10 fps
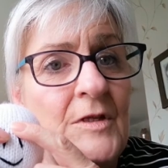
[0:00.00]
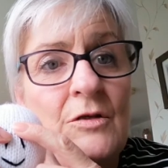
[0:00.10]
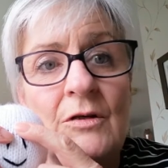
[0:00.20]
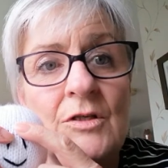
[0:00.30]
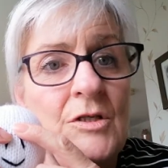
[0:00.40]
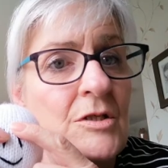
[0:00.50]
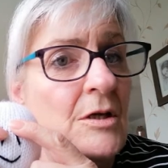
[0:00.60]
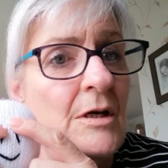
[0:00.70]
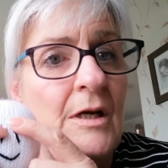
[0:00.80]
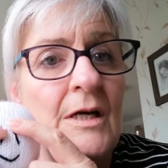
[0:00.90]
So you just
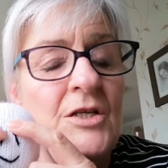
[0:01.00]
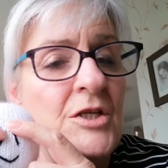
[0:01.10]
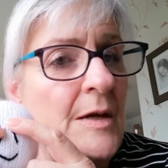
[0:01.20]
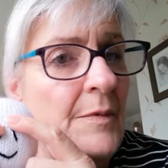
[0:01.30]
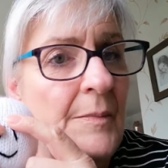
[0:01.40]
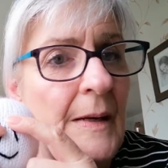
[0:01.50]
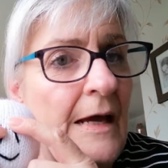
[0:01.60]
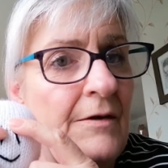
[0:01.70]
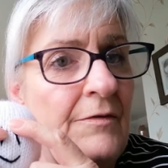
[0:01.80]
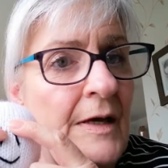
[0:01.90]
cut out a shape of
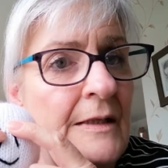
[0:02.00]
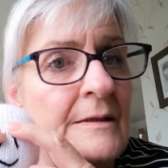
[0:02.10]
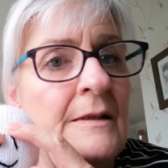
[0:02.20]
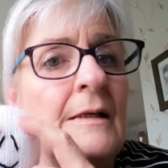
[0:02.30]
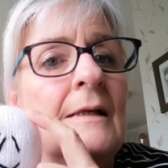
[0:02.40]
black felt,